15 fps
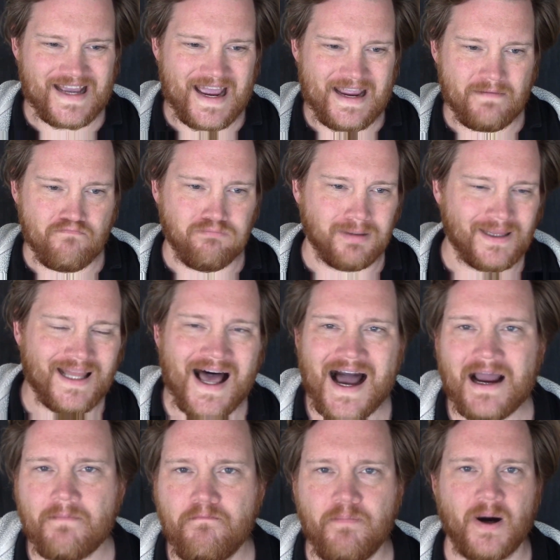a
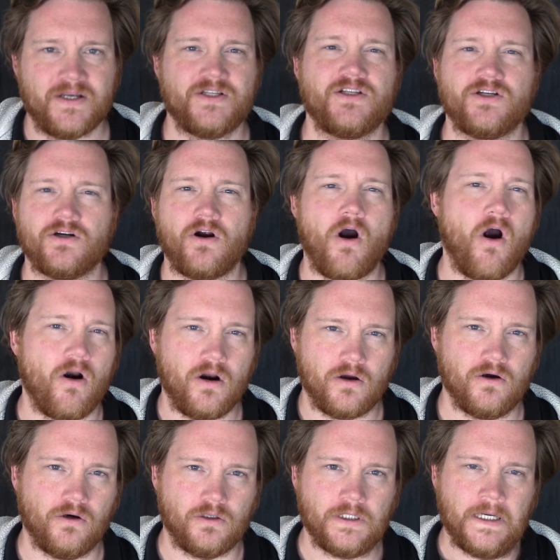blockbuster
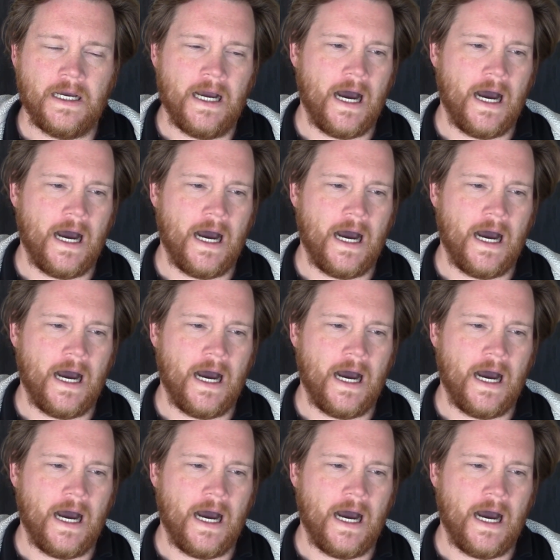article